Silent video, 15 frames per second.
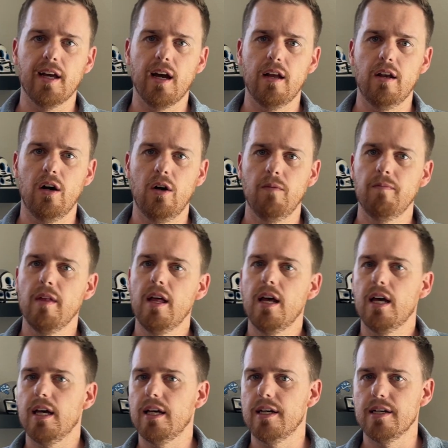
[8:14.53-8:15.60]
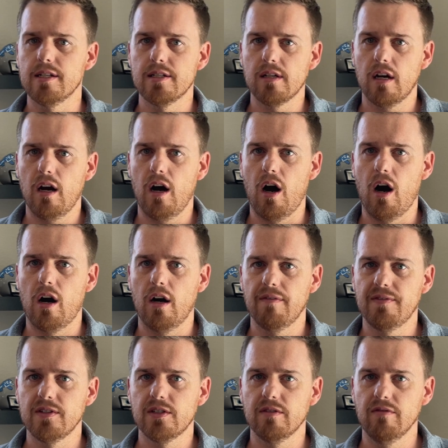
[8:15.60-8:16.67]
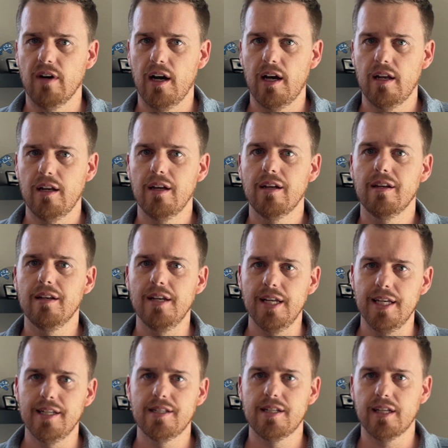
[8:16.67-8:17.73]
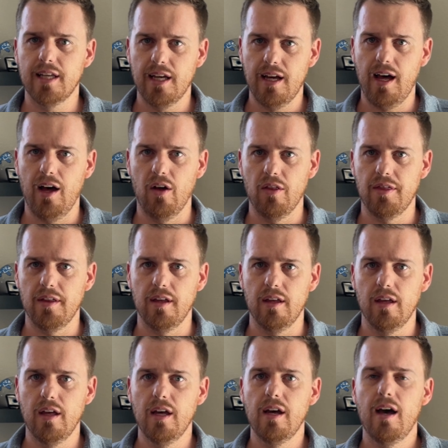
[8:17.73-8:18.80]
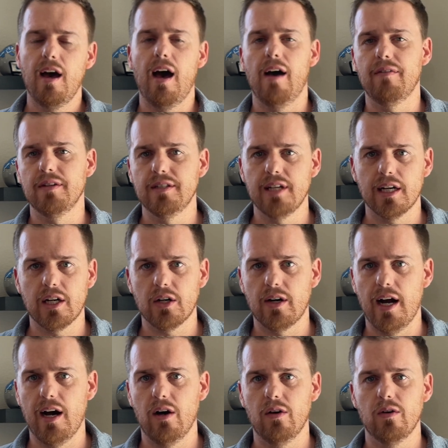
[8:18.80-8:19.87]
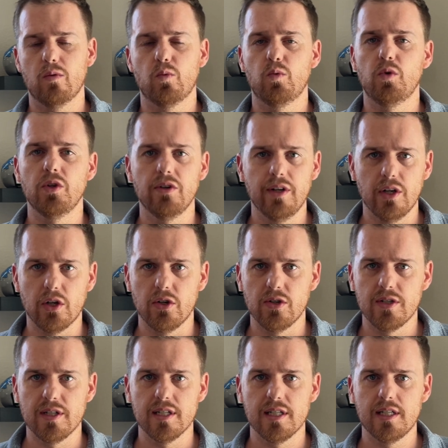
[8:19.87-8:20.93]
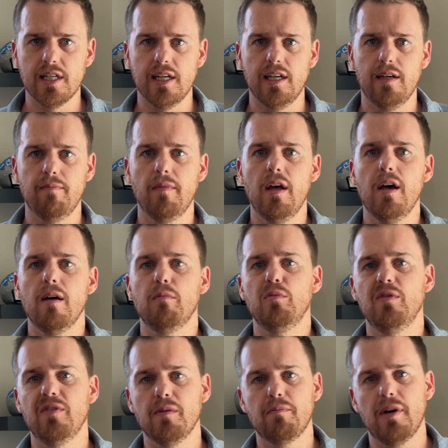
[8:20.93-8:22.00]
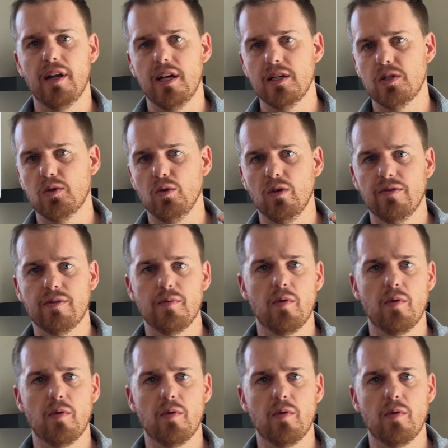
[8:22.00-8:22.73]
I know is our offensive line needs to get healthy. Having Decker out really hurts this team. Moving Penei Sewell from the